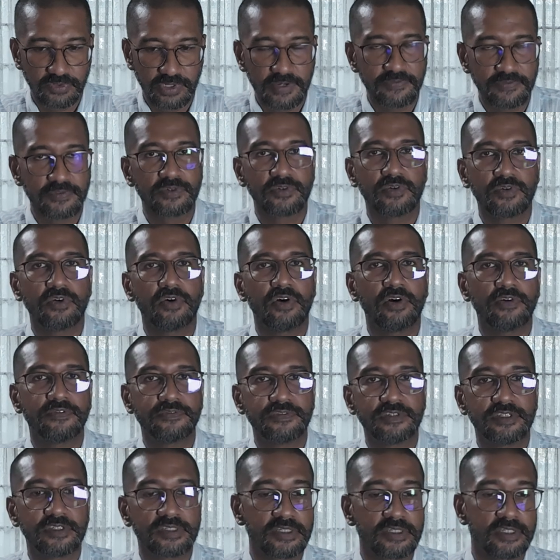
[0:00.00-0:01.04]
have,
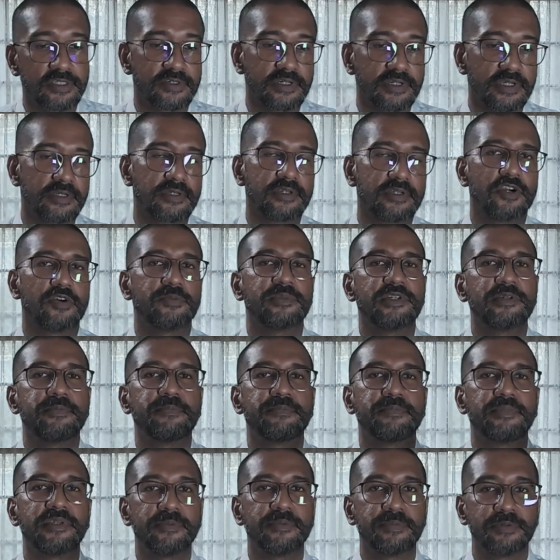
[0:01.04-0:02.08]
obviously, right? How many
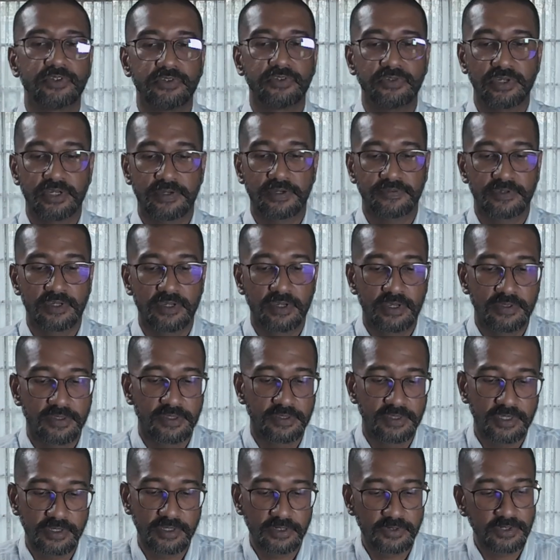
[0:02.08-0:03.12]
people do you have? The
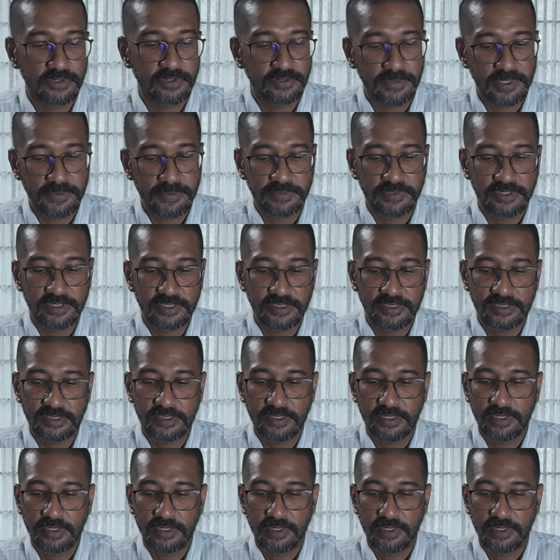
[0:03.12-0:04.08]
thing to remember is,